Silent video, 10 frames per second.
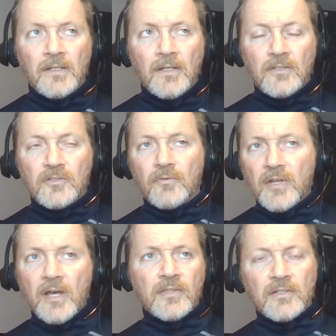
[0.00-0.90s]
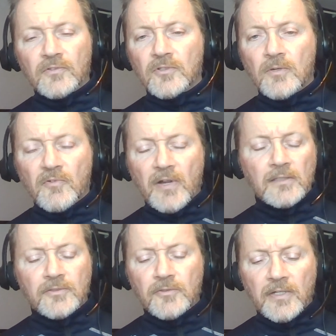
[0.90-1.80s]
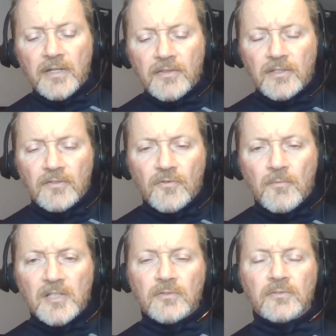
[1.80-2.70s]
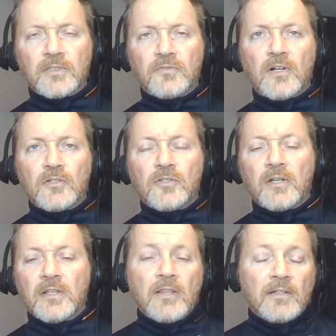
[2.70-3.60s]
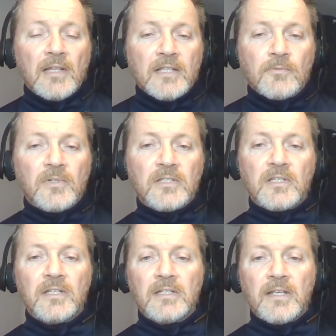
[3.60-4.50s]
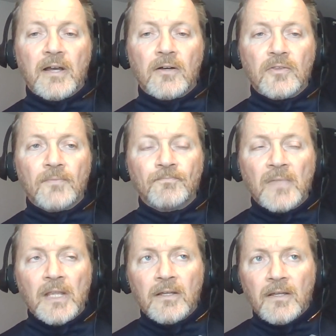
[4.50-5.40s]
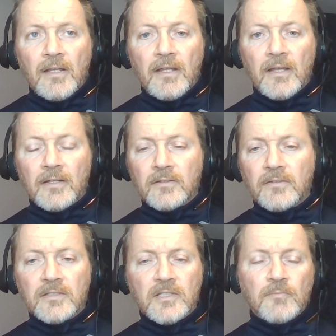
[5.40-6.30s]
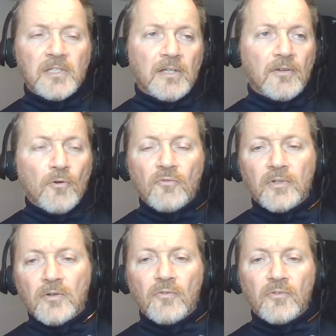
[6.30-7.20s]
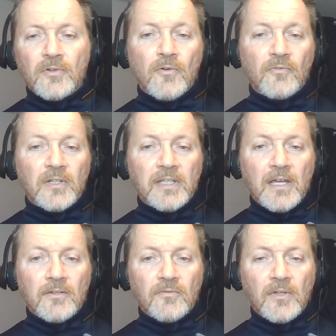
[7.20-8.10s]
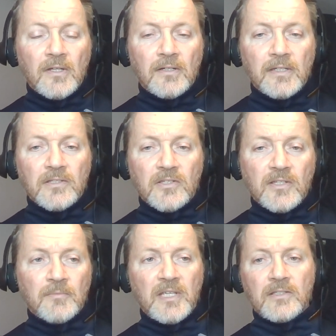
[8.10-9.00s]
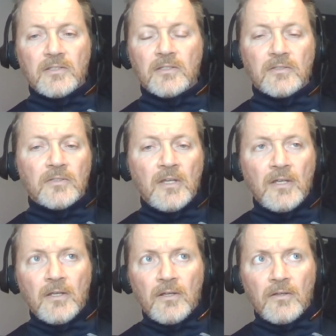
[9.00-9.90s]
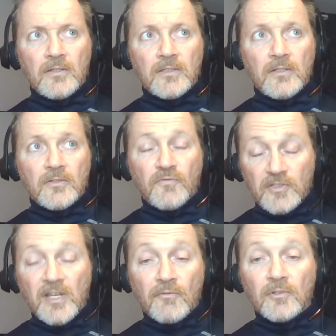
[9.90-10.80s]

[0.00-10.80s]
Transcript: So nothing for thermoregulatory, nothing for muscle dysfunction. And then the last one is kidney health. And this has been done over and over and over again, uh, in some cases for several